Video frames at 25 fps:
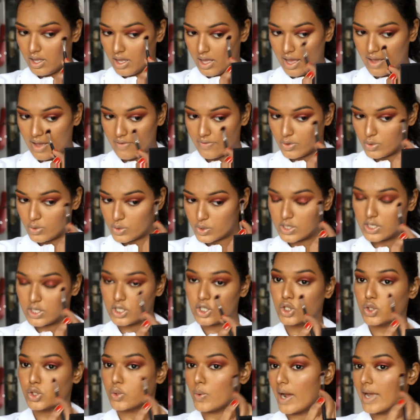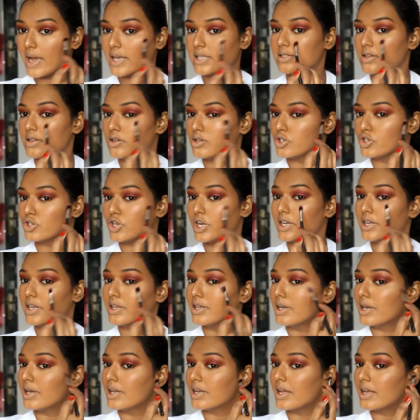I've used it twice
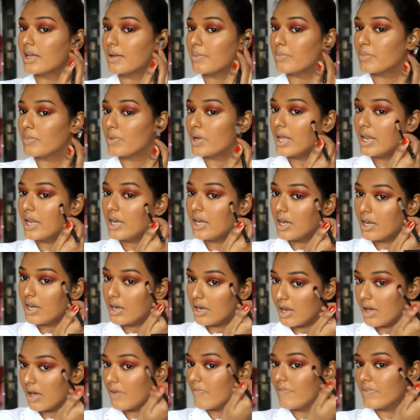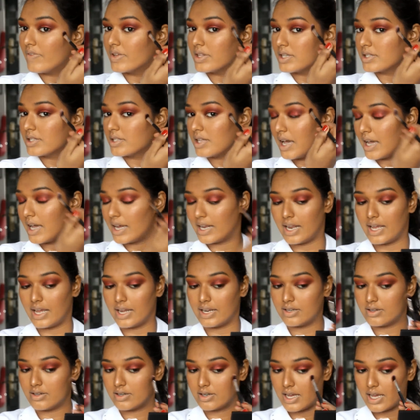already and I am in love with this
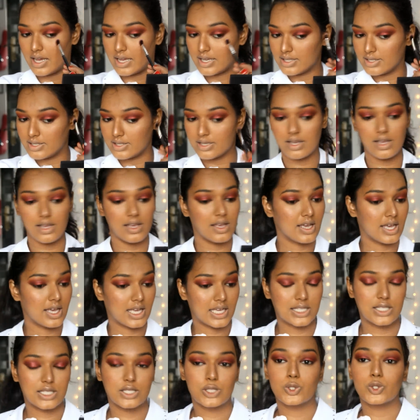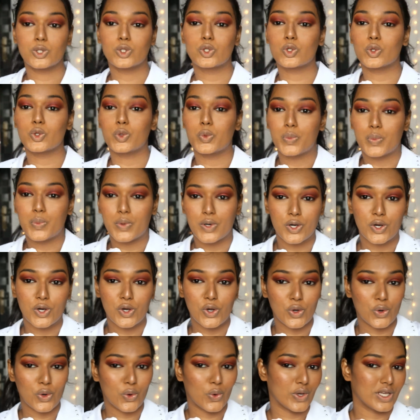highlighter, guys. It's super
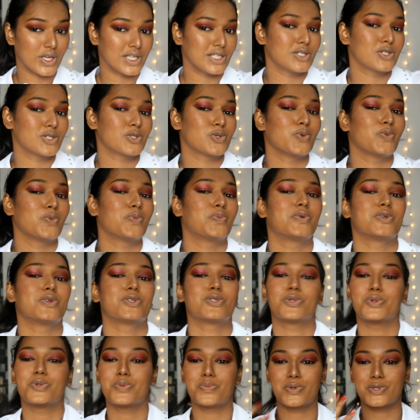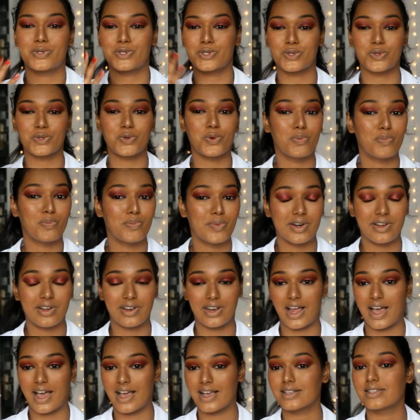glowy, super super super
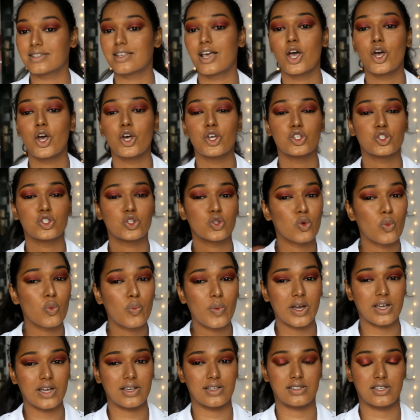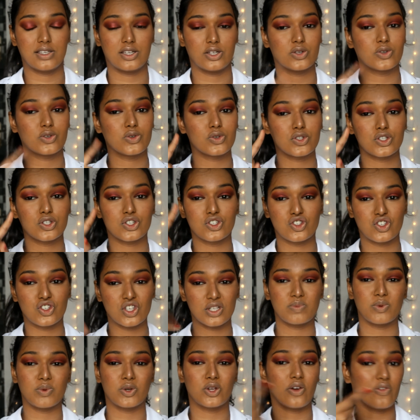nice, super easy to use because
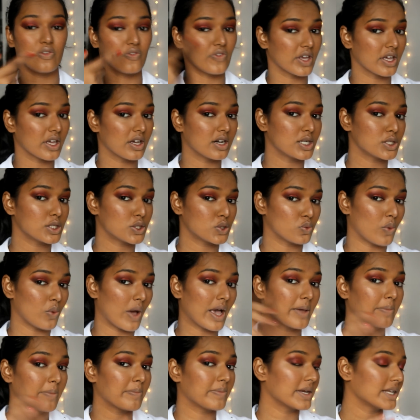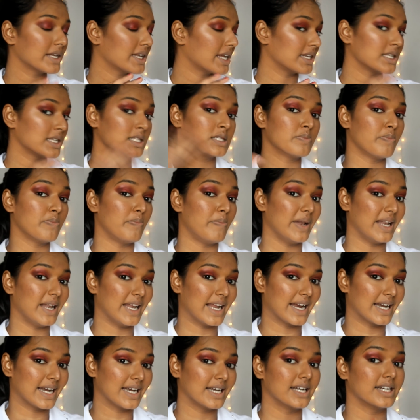just put your finger, swipe it, and it's
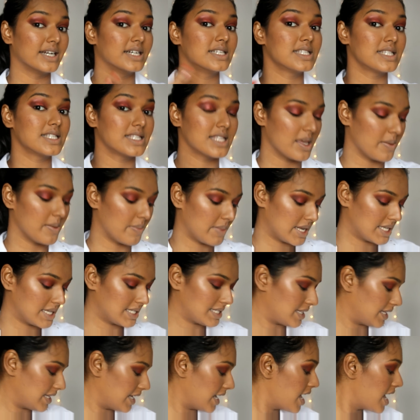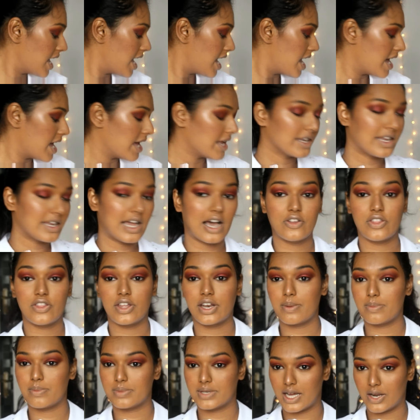blended seamlessly. Now
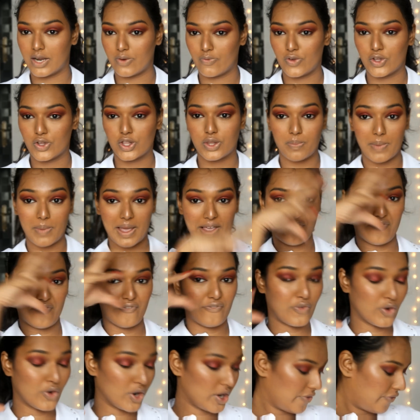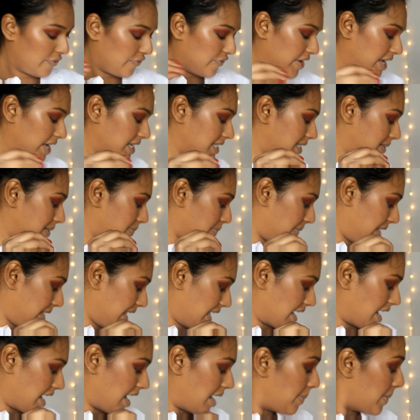that I'm done with my full face
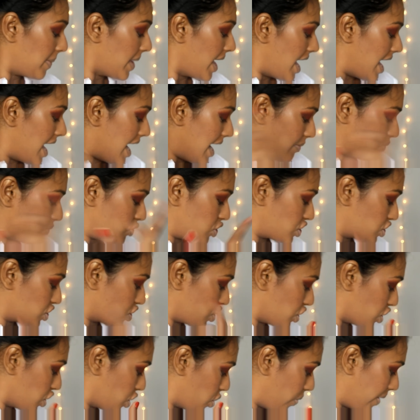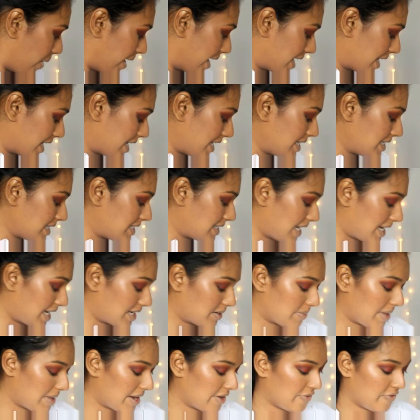makeup, I'm just going to quickly
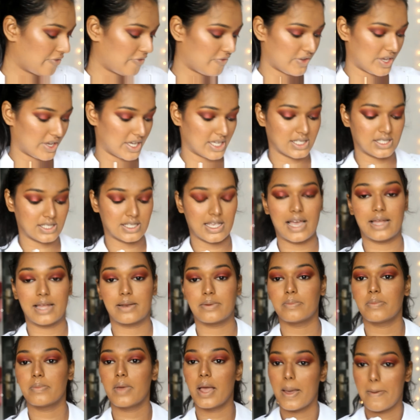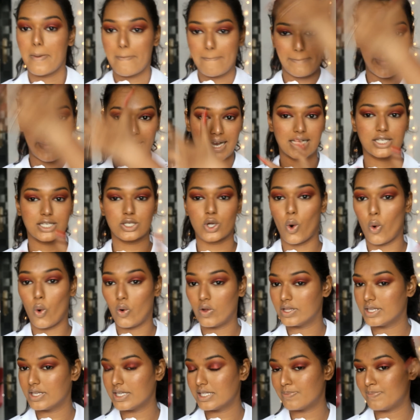set my face and melt
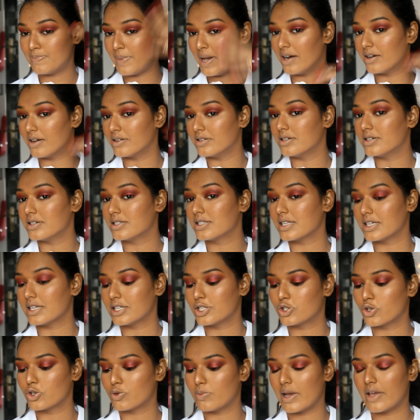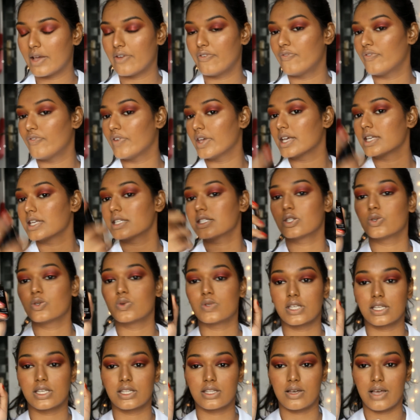all these powders into my face
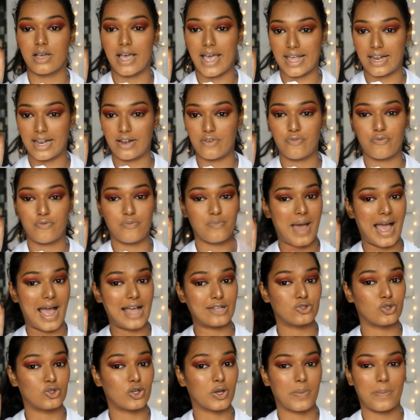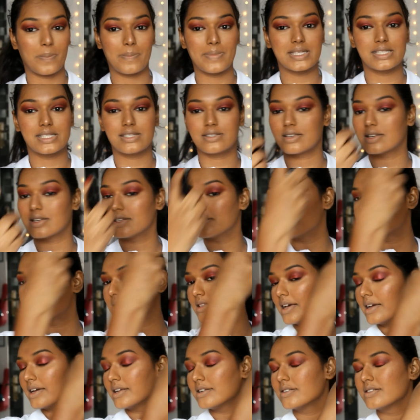using the e.l.f. Magic Mist and
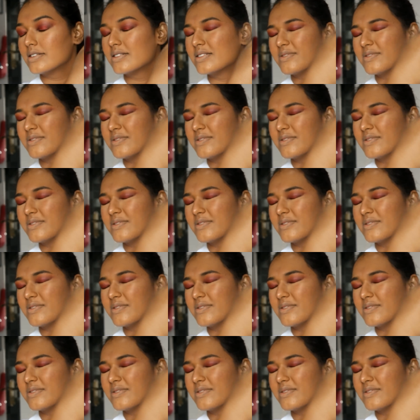Set.